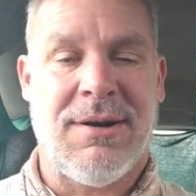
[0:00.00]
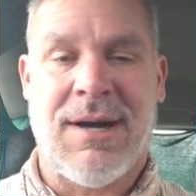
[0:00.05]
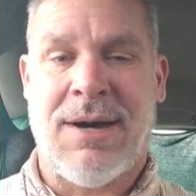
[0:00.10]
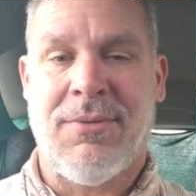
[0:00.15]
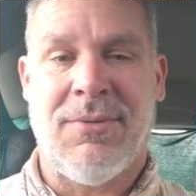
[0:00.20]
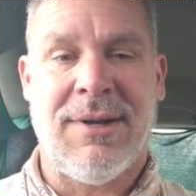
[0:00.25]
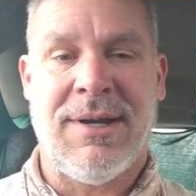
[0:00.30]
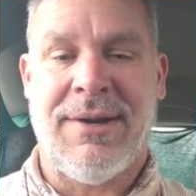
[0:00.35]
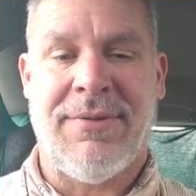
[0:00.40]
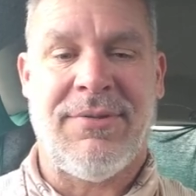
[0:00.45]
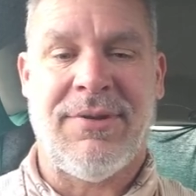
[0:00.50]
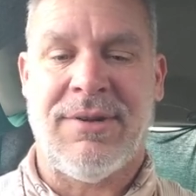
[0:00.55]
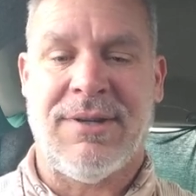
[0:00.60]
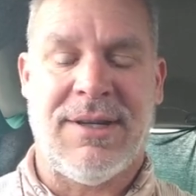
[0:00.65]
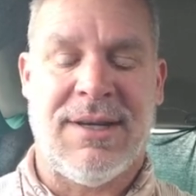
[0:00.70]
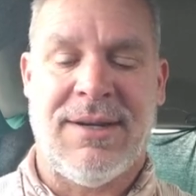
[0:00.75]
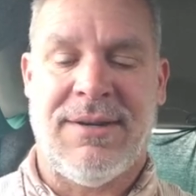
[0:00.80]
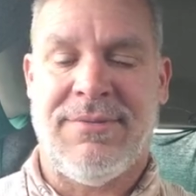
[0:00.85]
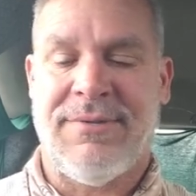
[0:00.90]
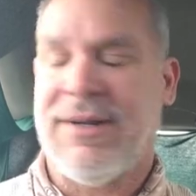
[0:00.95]
I would never have
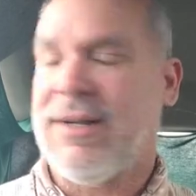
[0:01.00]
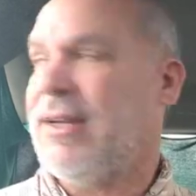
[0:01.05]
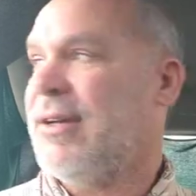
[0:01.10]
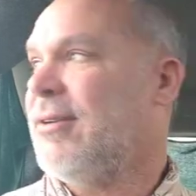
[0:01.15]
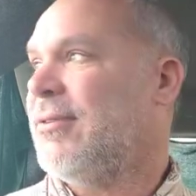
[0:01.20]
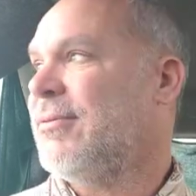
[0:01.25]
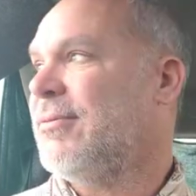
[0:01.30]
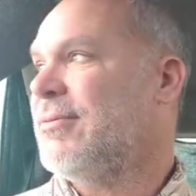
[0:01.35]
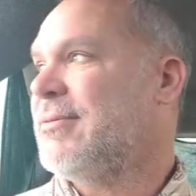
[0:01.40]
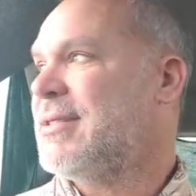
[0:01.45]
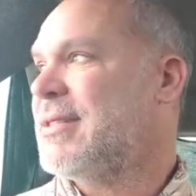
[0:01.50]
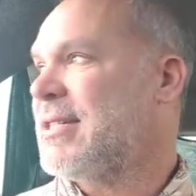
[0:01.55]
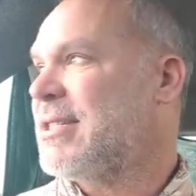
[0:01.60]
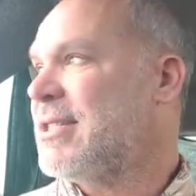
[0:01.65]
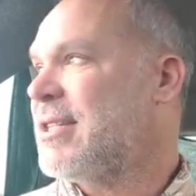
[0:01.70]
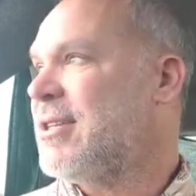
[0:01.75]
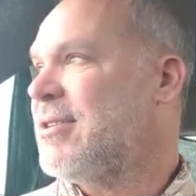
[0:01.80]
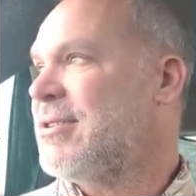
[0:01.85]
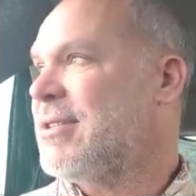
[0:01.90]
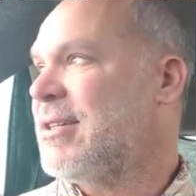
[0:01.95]
done a video
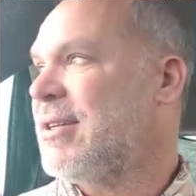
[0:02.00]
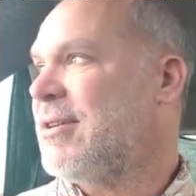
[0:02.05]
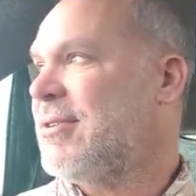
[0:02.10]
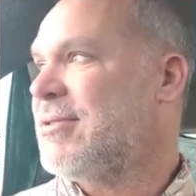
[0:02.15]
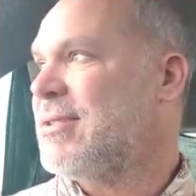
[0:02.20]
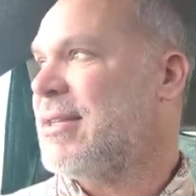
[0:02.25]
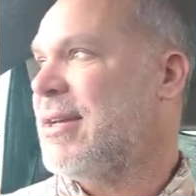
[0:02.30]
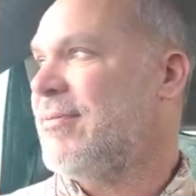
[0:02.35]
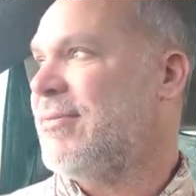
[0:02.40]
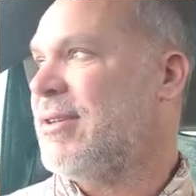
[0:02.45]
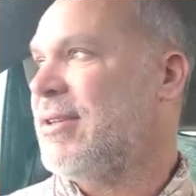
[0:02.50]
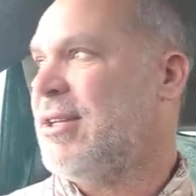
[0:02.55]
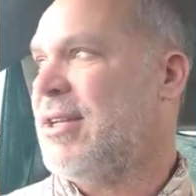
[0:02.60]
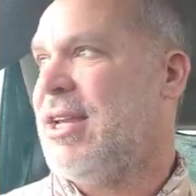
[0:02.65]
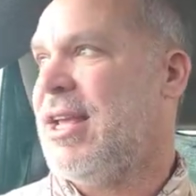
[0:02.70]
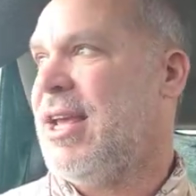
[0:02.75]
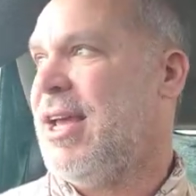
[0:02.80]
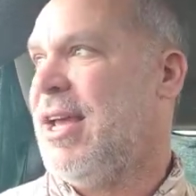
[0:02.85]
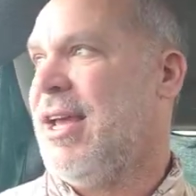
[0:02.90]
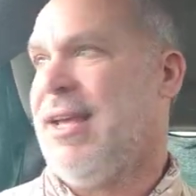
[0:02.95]
6 years ago,
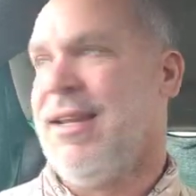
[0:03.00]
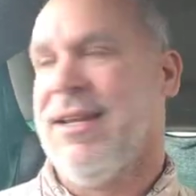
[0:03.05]
seven.